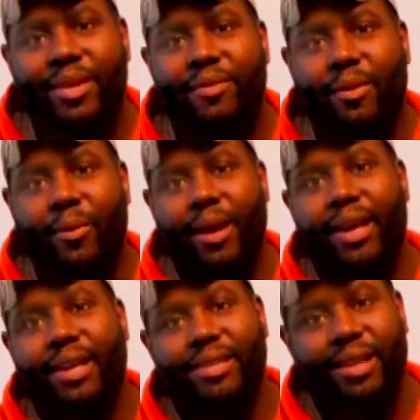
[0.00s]
of different
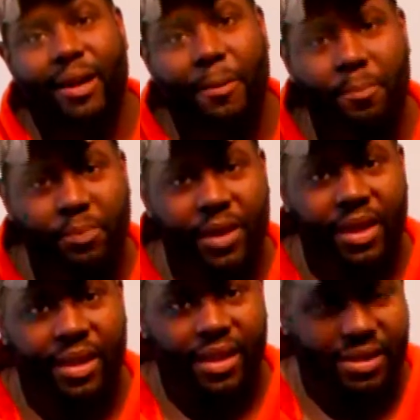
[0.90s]
ways.
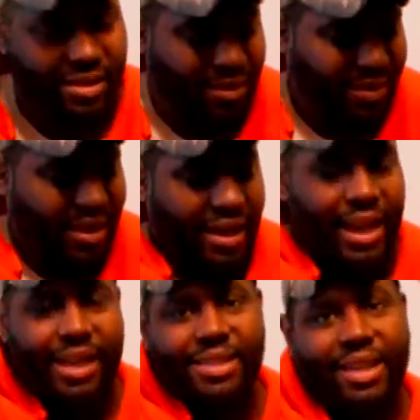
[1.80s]
This little thing
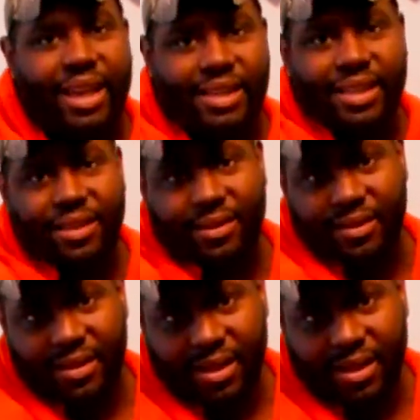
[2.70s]
actually has a little